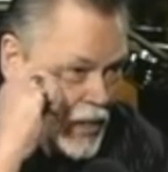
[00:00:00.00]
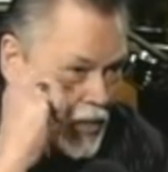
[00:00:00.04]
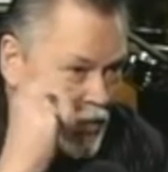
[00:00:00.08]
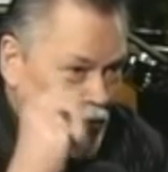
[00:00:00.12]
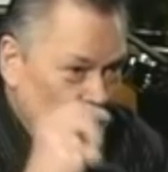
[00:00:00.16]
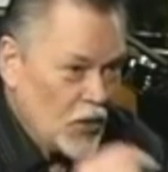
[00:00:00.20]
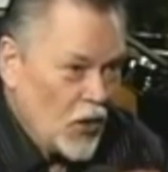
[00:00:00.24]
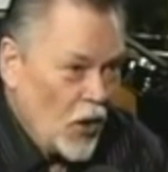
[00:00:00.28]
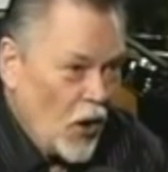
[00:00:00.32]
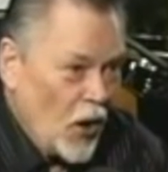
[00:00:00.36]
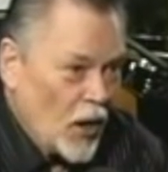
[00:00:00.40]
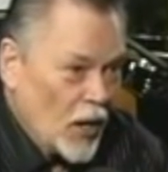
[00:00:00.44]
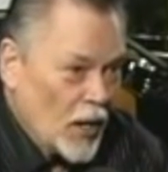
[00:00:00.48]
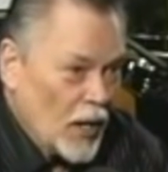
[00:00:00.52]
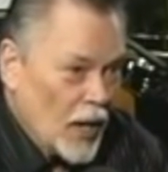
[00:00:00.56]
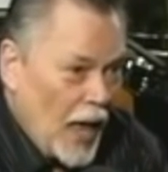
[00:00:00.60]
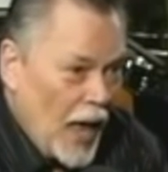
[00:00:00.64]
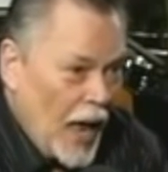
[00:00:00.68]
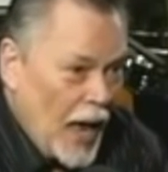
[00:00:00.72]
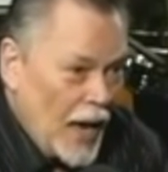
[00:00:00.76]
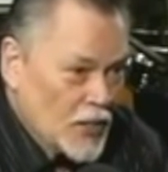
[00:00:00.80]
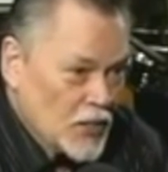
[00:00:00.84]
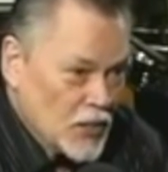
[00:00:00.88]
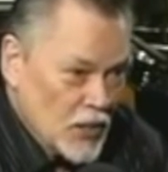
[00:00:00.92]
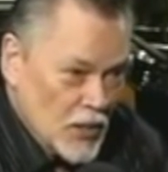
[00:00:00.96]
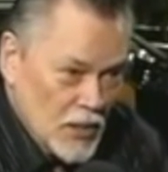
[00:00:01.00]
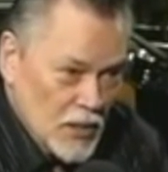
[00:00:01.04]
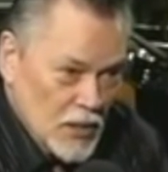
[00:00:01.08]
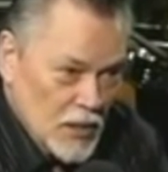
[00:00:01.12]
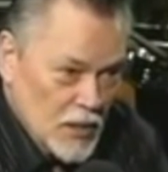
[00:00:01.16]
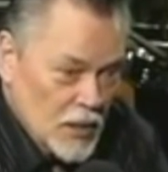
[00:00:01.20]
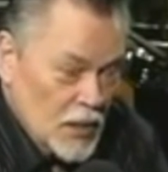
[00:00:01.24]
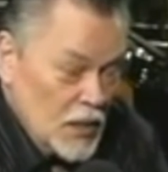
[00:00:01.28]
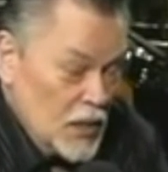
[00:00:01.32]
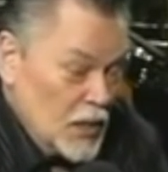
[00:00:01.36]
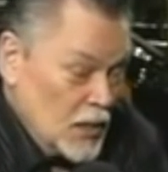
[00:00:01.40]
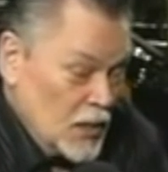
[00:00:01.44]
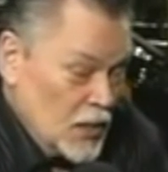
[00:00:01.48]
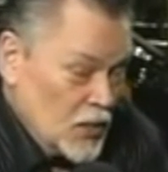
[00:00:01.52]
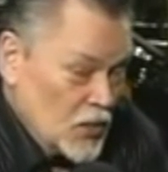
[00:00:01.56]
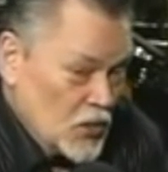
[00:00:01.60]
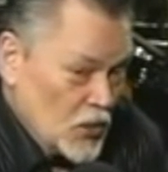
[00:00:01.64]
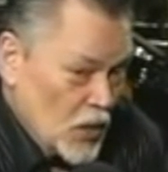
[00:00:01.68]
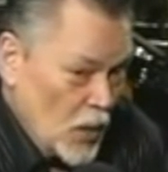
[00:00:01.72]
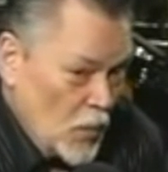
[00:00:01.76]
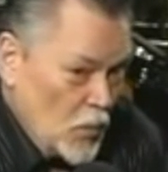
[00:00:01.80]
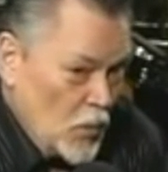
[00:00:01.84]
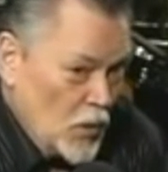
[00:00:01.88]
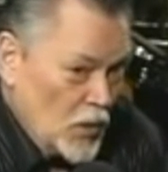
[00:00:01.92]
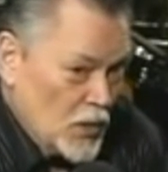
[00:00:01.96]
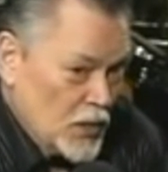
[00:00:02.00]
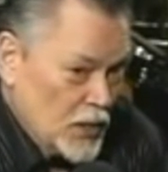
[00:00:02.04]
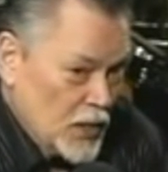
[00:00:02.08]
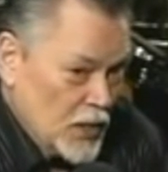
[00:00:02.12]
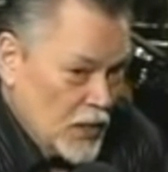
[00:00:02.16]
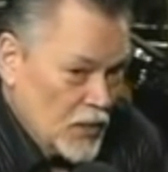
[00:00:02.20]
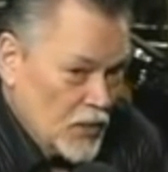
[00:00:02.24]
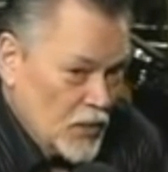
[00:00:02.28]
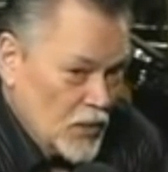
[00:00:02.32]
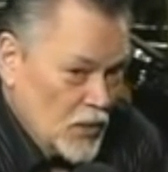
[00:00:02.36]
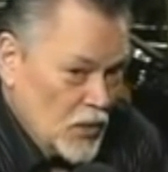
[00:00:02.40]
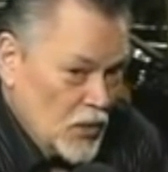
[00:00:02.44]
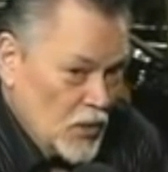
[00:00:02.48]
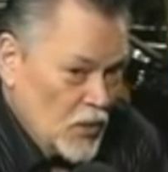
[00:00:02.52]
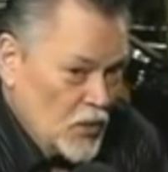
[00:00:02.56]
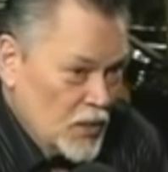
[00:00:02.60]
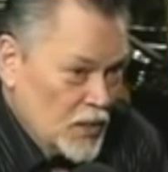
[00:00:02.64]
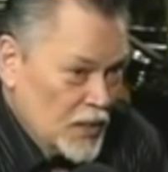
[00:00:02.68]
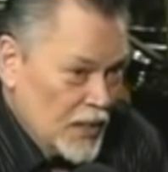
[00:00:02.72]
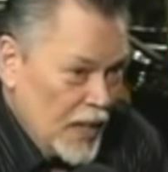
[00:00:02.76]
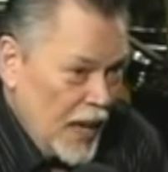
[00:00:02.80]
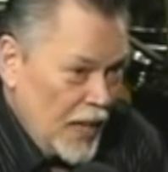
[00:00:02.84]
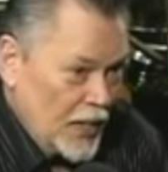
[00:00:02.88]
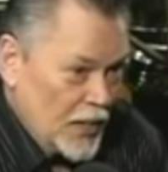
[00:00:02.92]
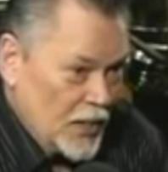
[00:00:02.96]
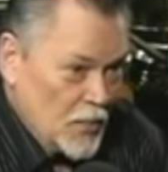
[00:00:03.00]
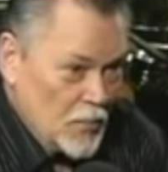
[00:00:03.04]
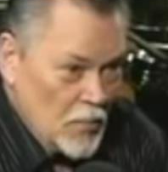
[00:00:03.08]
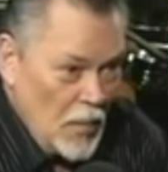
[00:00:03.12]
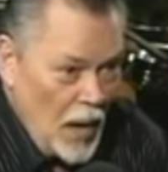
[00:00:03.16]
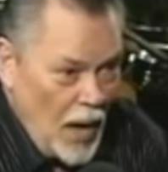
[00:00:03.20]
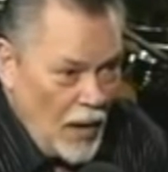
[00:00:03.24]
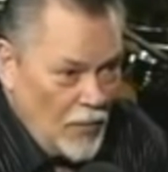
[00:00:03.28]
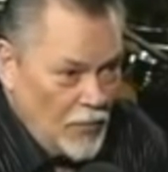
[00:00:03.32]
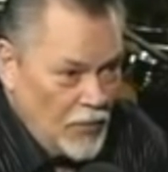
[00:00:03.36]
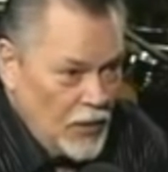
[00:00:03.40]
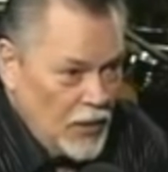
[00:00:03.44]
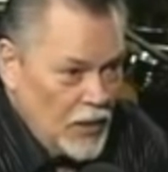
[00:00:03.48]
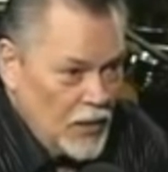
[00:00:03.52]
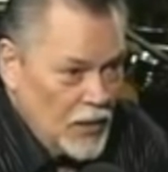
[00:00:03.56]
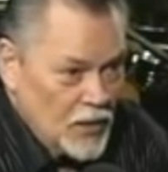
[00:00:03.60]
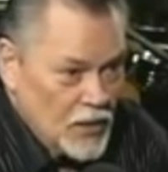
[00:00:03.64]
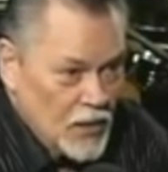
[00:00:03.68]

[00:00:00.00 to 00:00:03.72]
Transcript: the dark glasses, and someone said, who is that, the Mafia?